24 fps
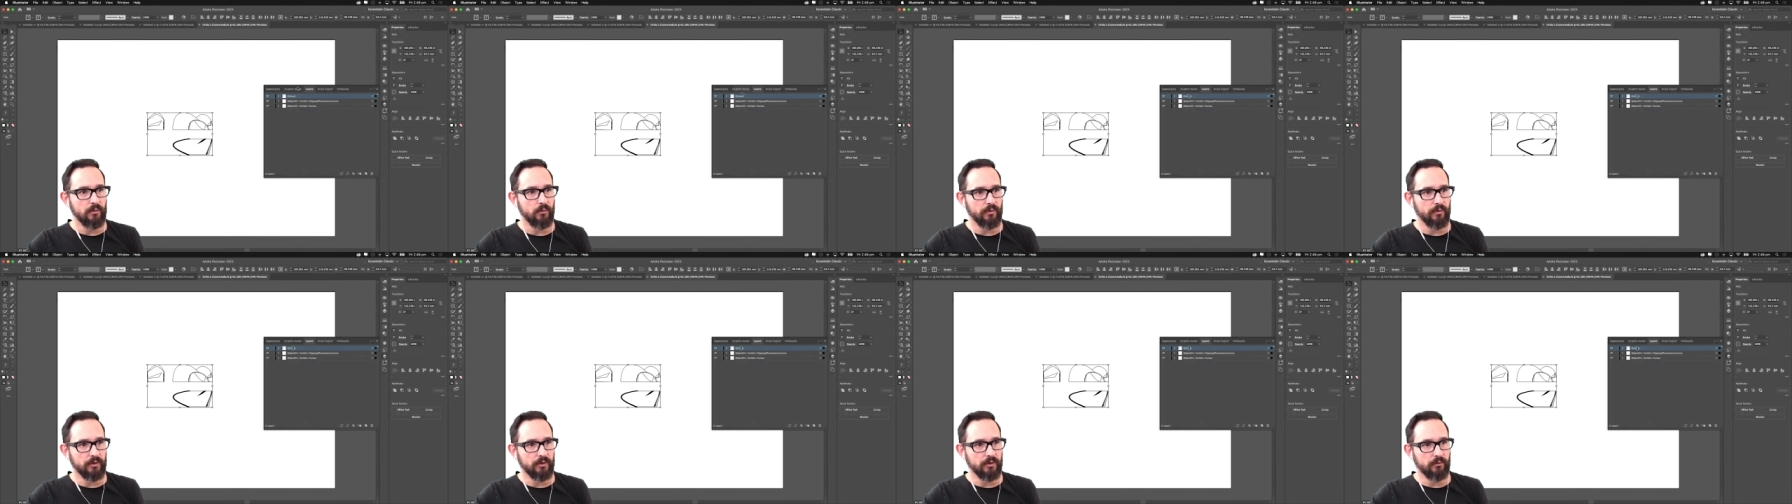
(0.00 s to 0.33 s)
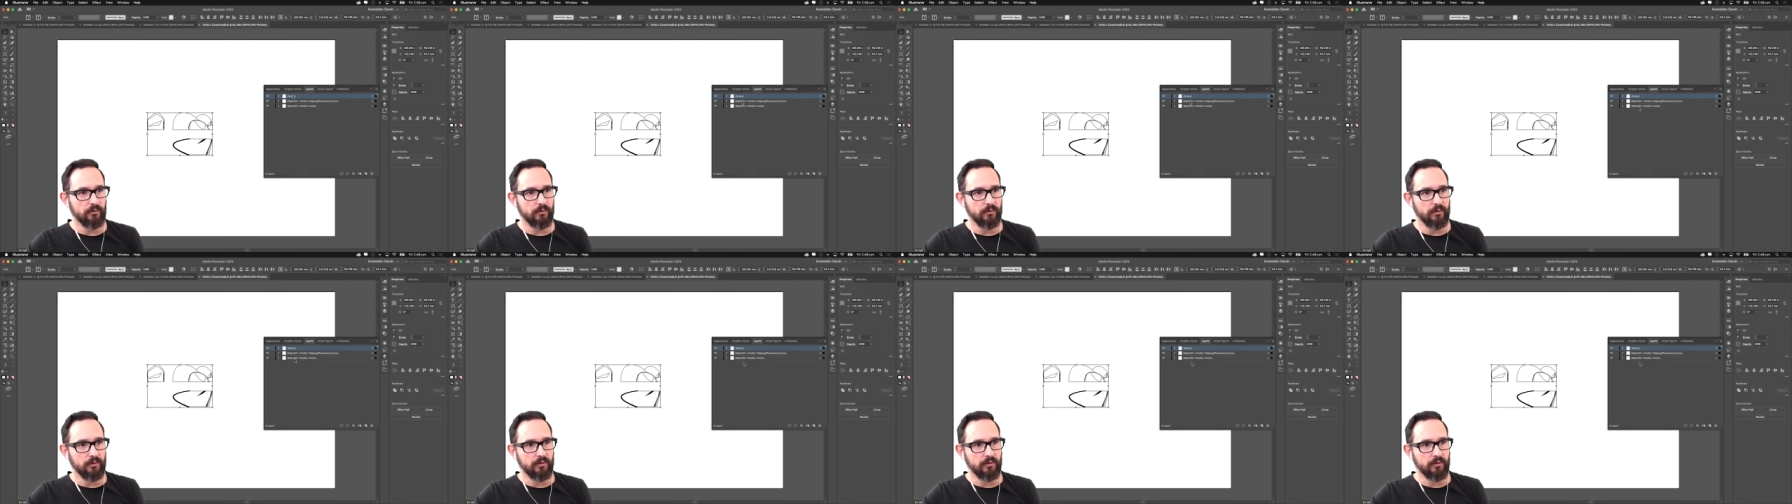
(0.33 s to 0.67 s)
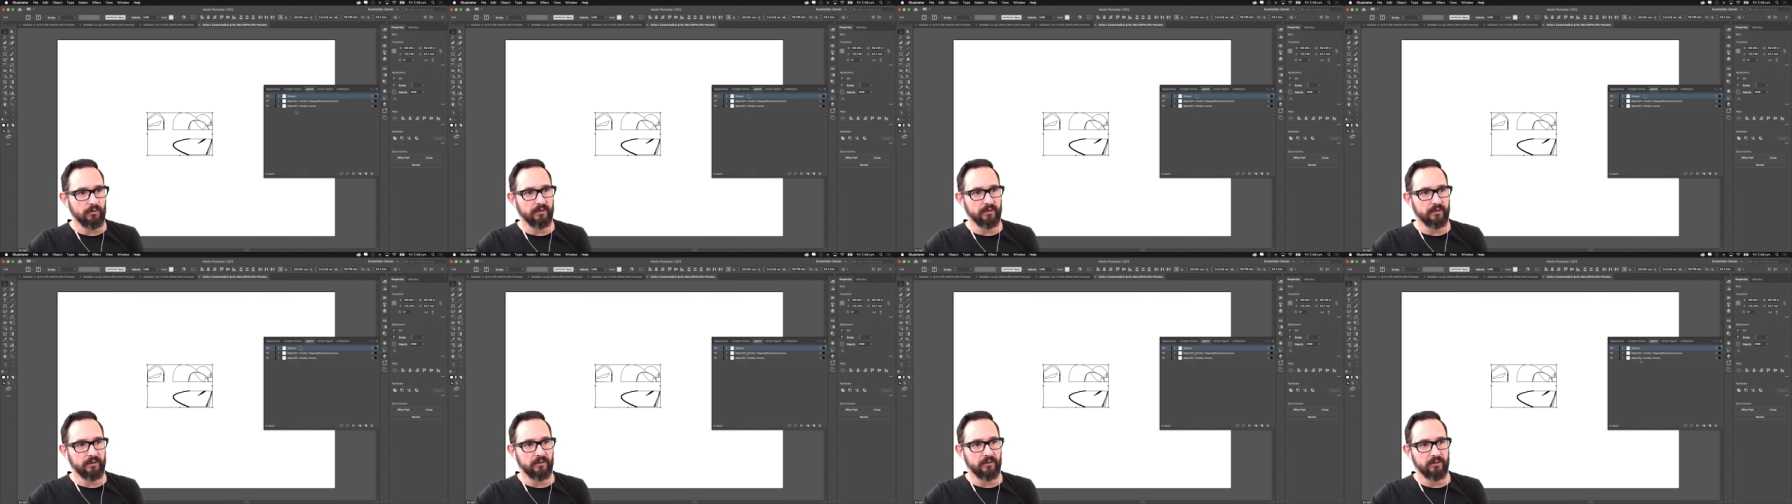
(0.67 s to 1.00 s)
you
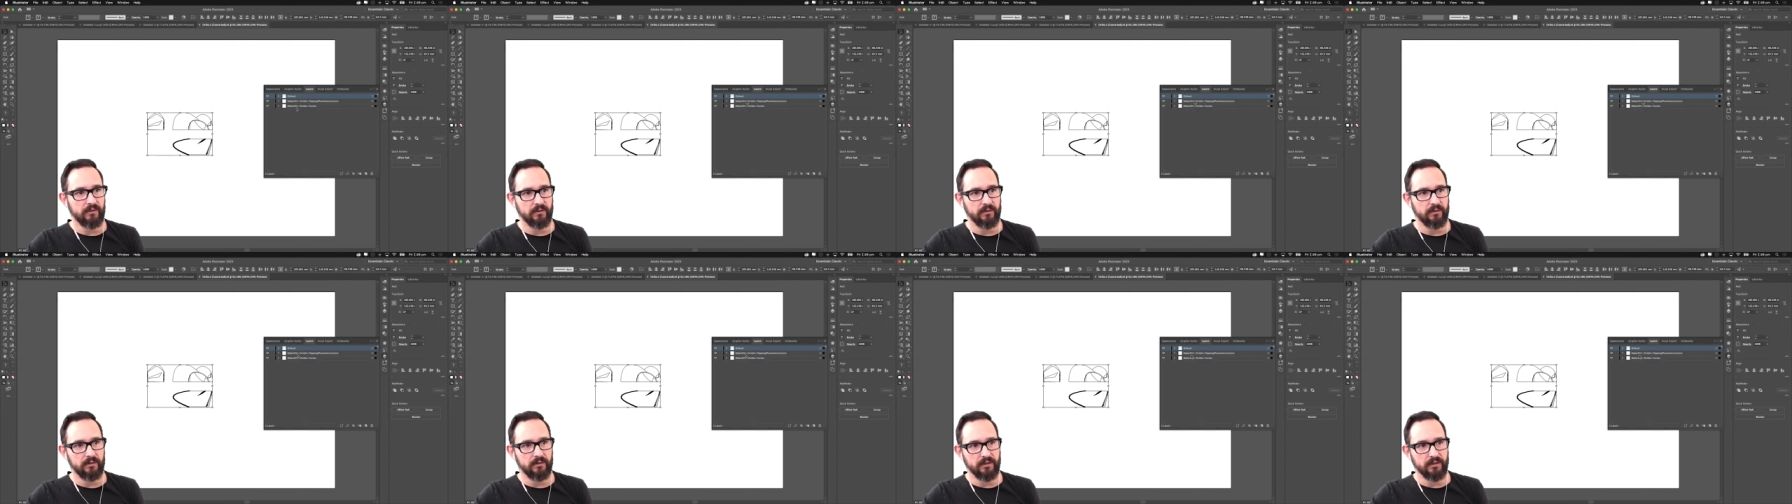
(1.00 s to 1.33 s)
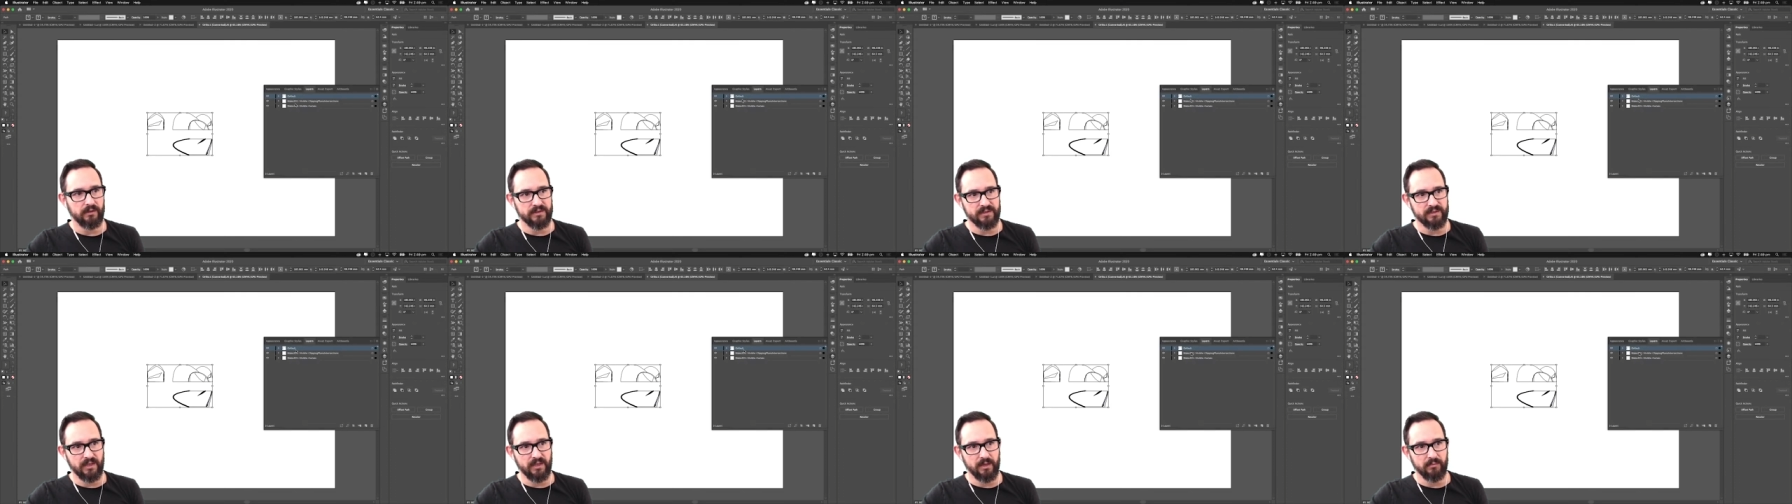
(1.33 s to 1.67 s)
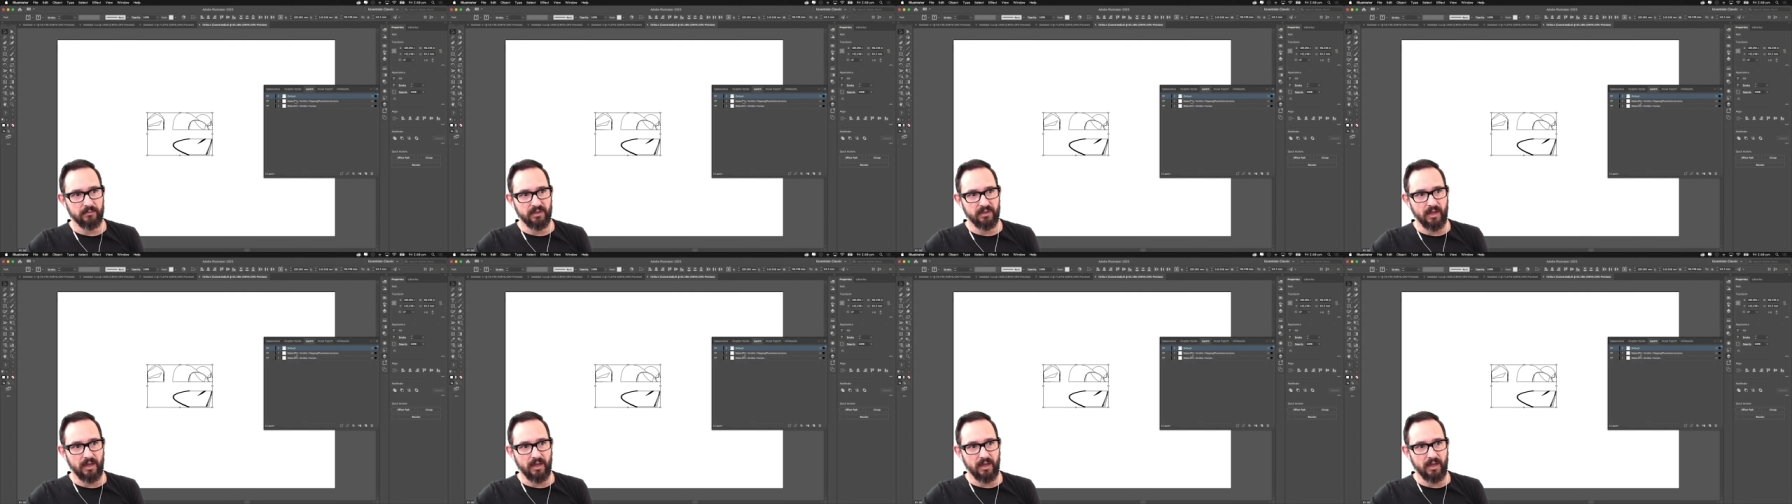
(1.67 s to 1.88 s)
get the same